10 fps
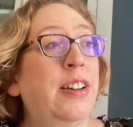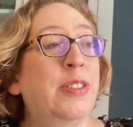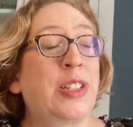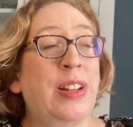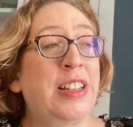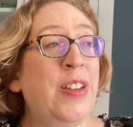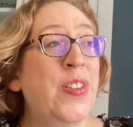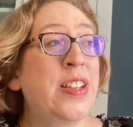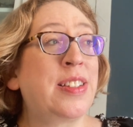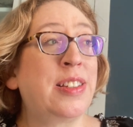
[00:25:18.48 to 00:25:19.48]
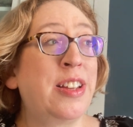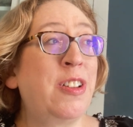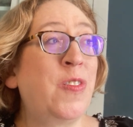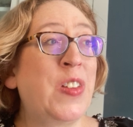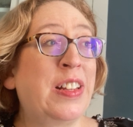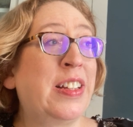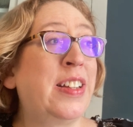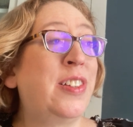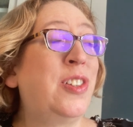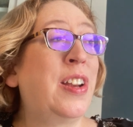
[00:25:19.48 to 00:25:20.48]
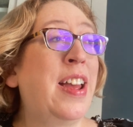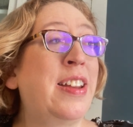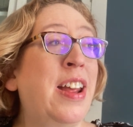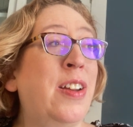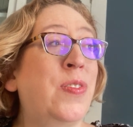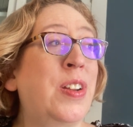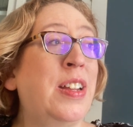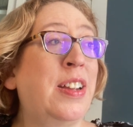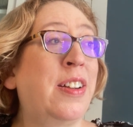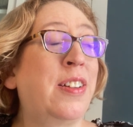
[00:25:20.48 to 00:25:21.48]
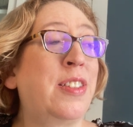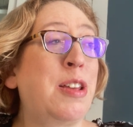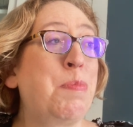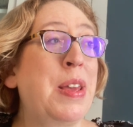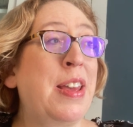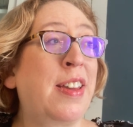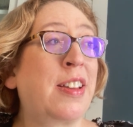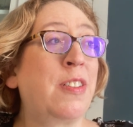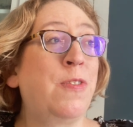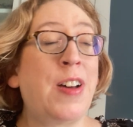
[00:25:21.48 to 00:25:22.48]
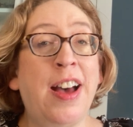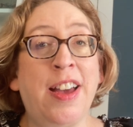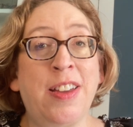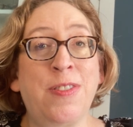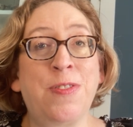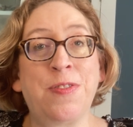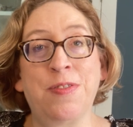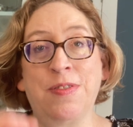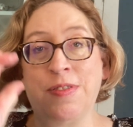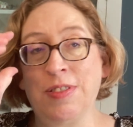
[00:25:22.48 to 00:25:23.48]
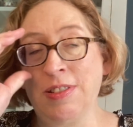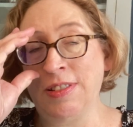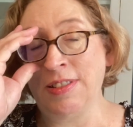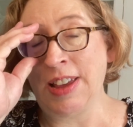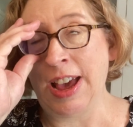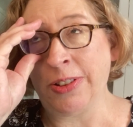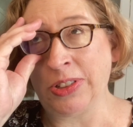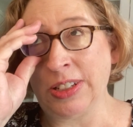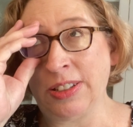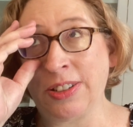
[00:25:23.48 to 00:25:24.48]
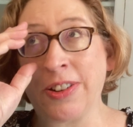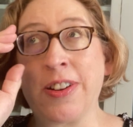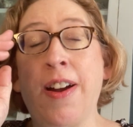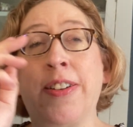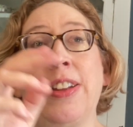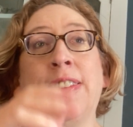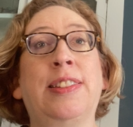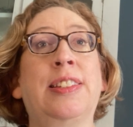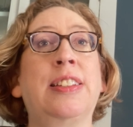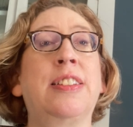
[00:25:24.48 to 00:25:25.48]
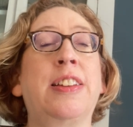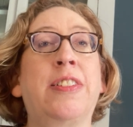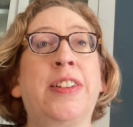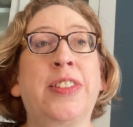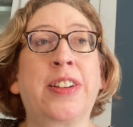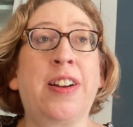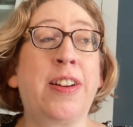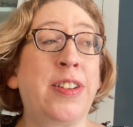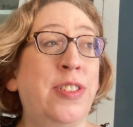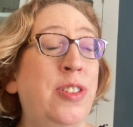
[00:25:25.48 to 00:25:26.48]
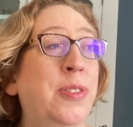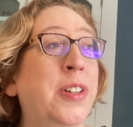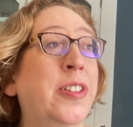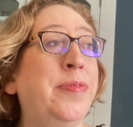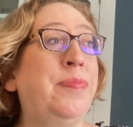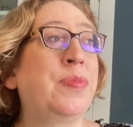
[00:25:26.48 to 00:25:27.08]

So I live in this little village, and every year they pick 5 houses or gardens that are on the garden tour.